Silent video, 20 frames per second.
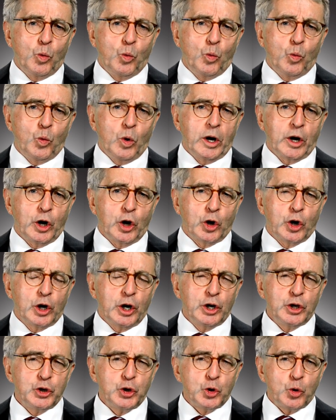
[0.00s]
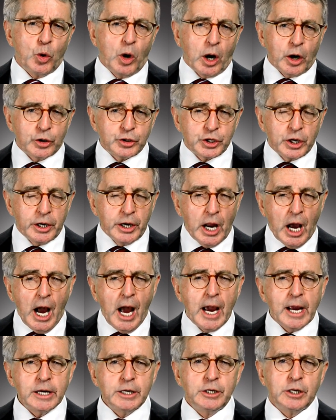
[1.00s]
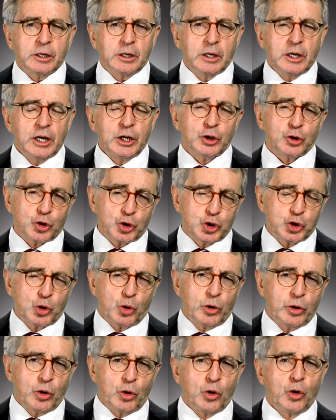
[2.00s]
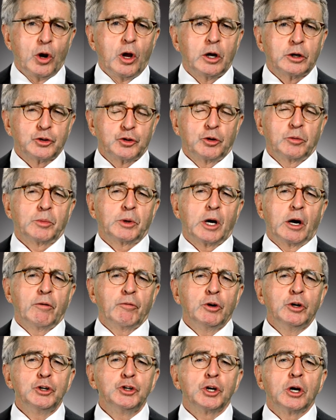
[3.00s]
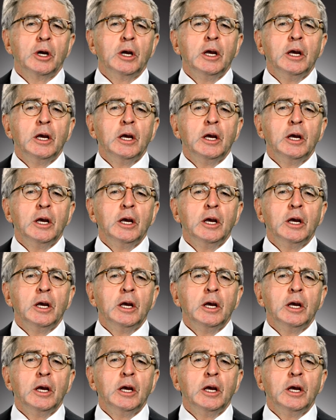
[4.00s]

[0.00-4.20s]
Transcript: where you are denied either short or long-term coverage,